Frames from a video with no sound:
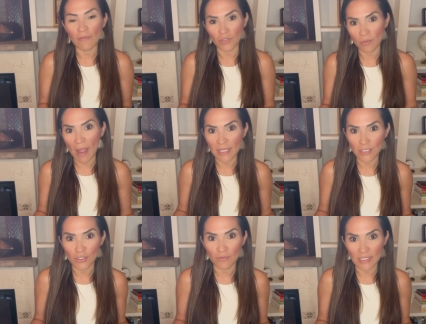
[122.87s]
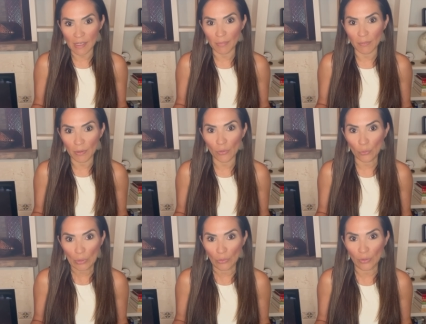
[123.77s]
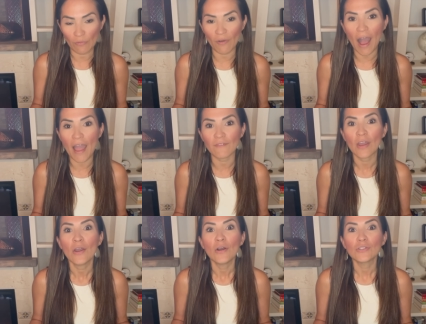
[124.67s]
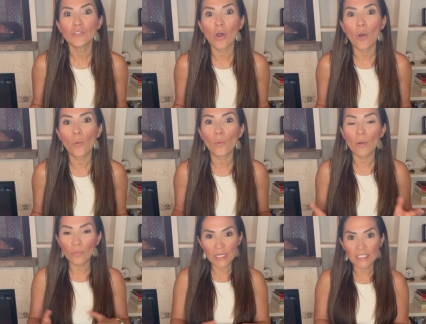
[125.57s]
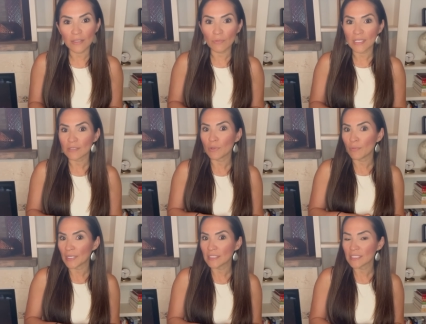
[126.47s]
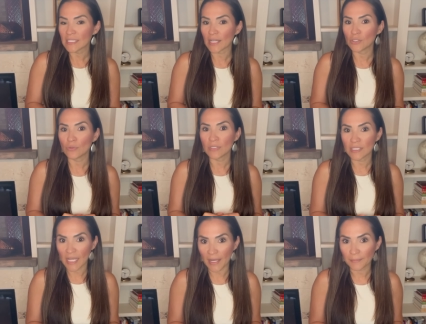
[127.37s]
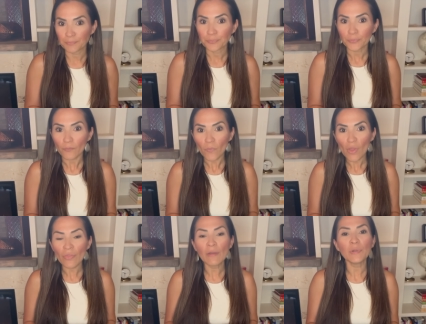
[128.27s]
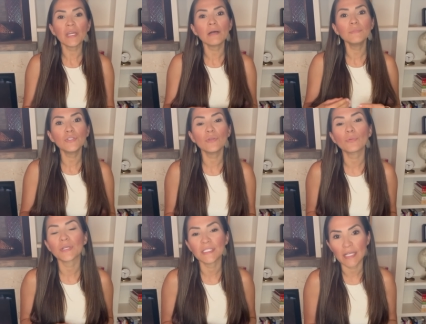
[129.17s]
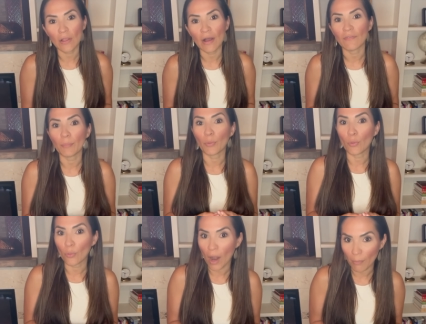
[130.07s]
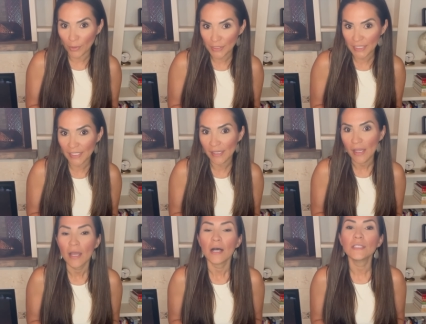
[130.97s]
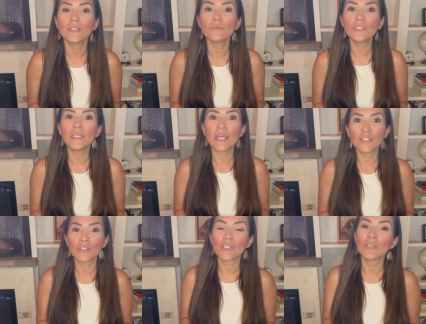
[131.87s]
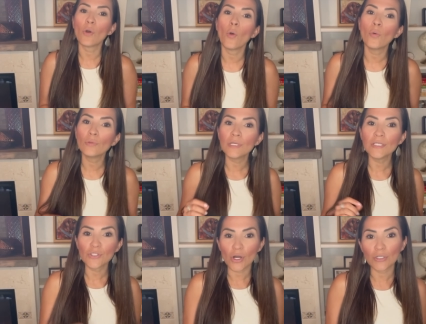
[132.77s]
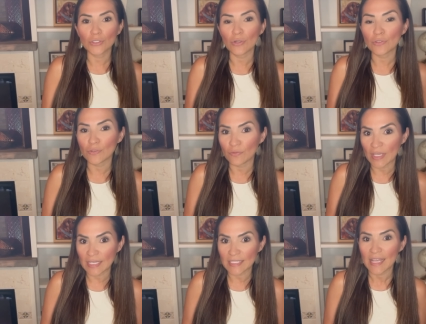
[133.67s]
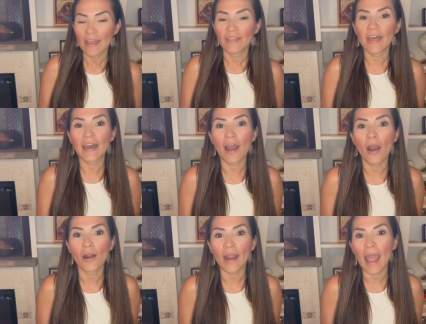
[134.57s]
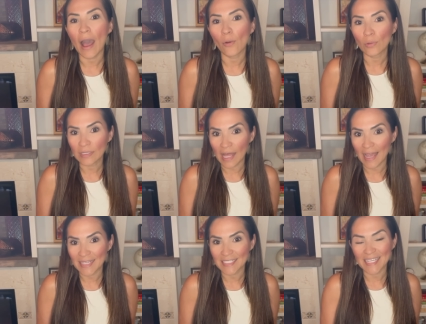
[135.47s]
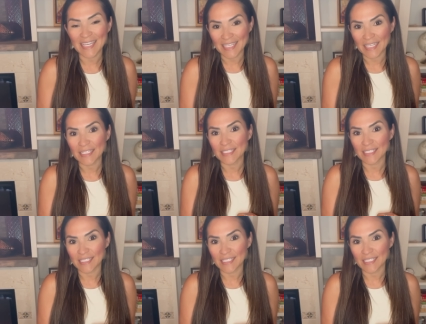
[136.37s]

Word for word: after the passage of Assembly Bill 335. So what we did was we went into statute and said, that when it comes to the resale of a property, associations can only charge those fees that are outlined in